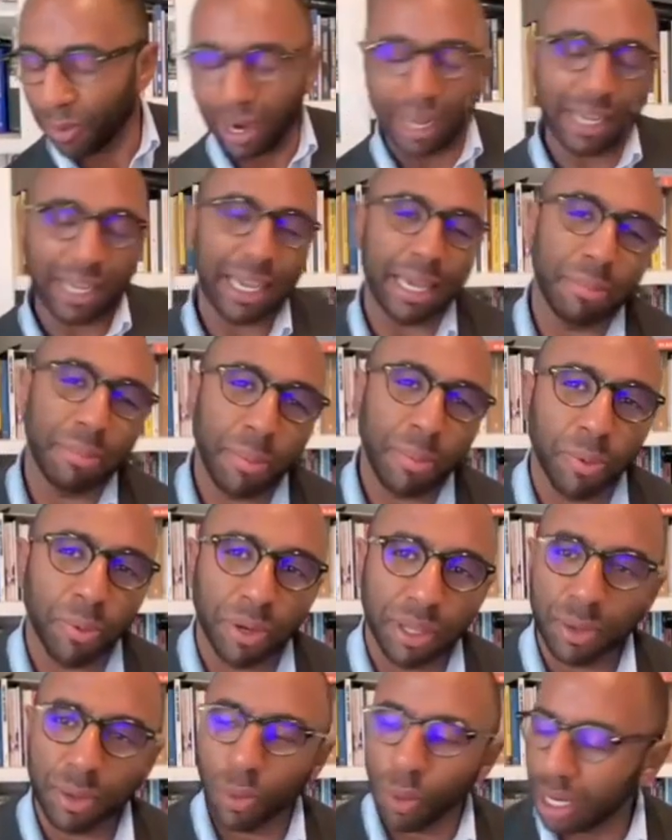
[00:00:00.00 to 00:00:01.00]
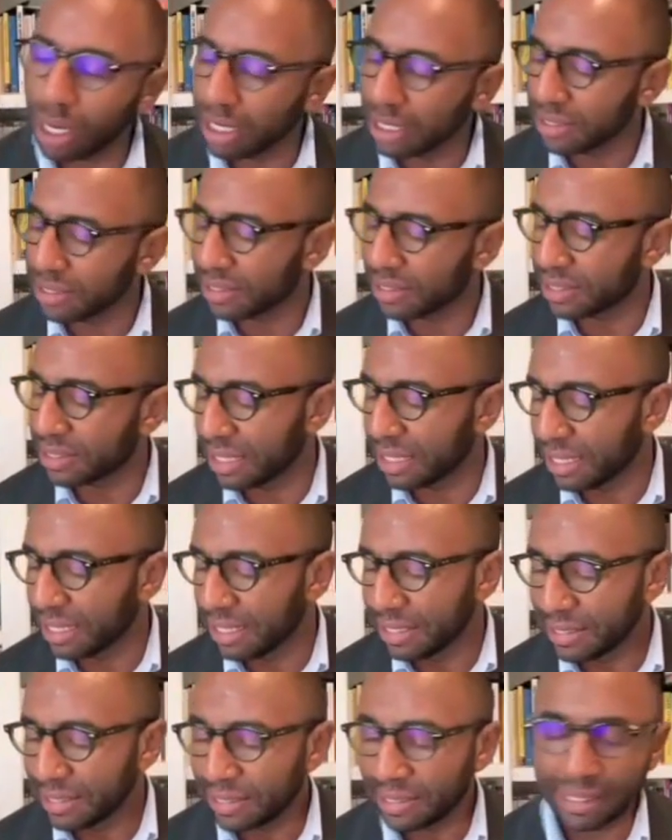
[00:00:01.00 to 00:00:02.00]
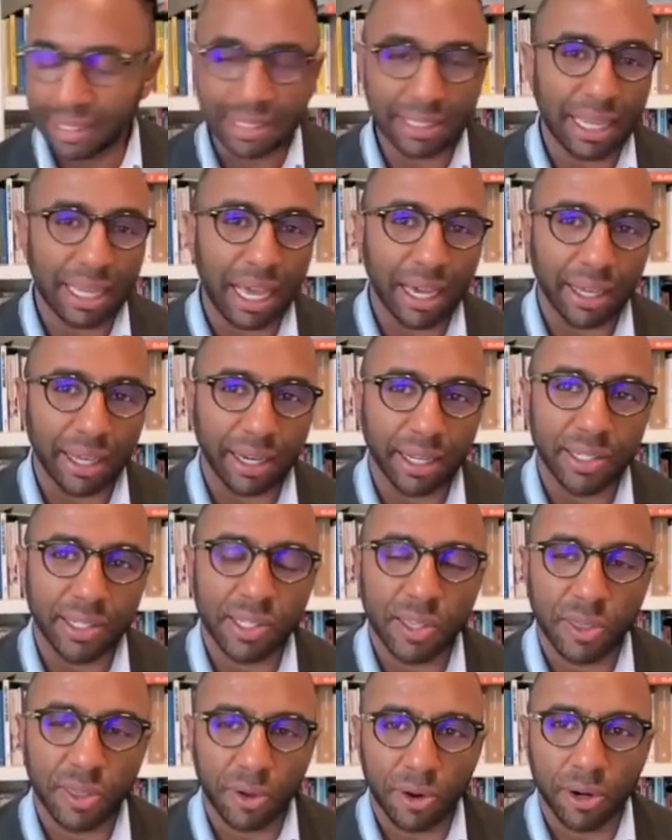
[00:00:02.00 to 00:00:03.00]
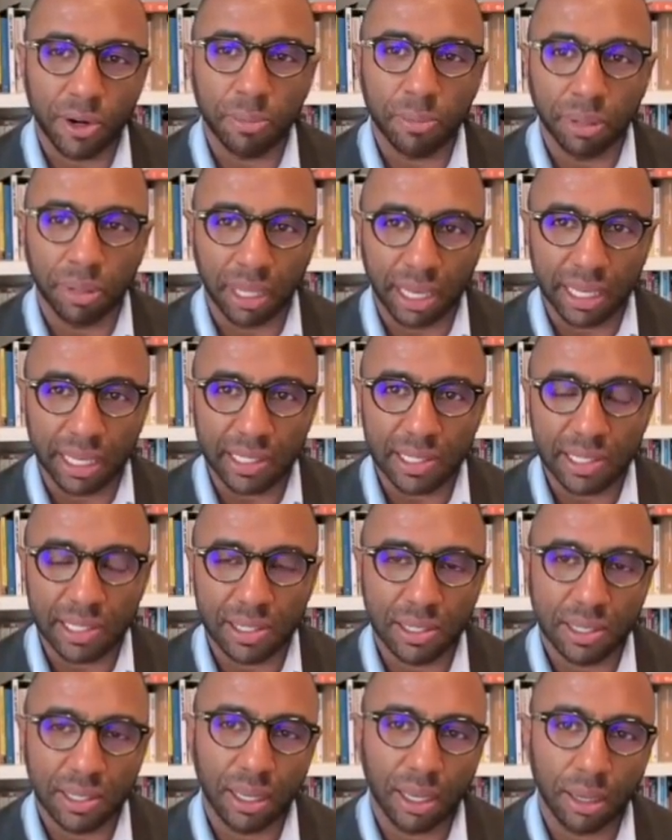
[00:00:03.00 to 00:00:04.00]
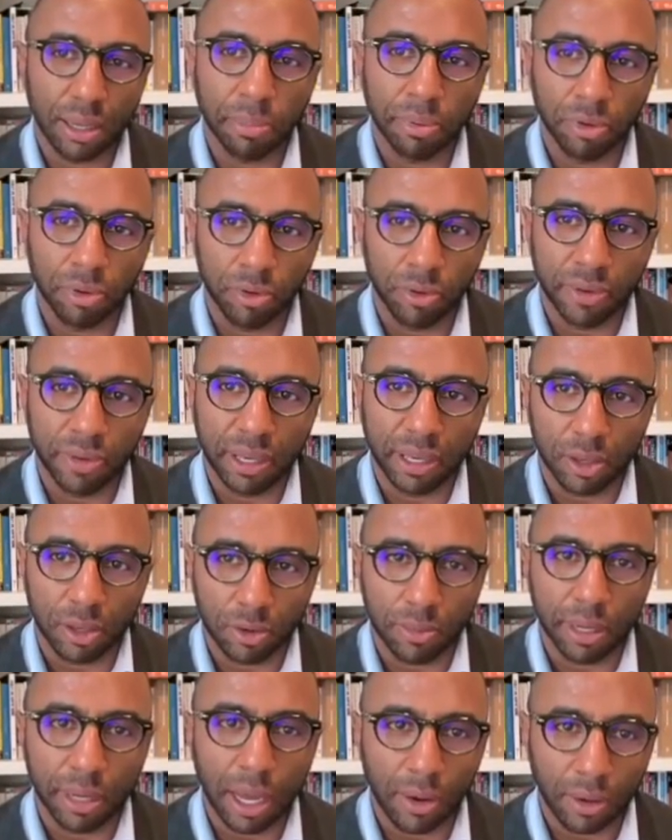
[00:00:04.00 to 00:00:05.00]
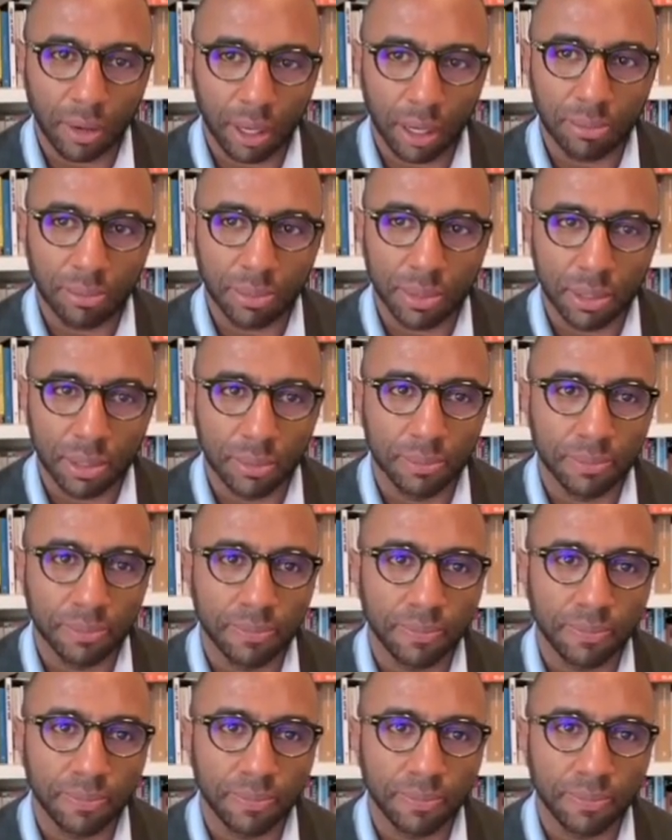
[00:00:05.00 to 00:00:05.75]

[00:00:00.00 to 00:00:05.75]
what I came up with was society's third place, improving human outcomes.